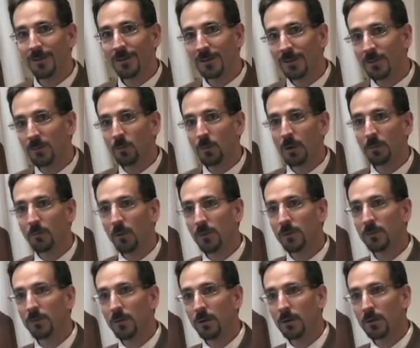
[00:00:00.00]
is where
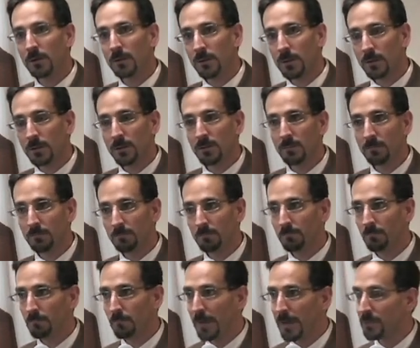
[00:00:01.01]
most of our
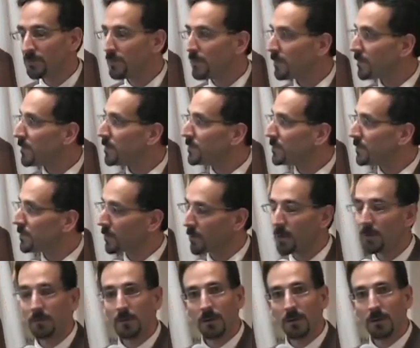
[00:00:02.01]
major decisions are,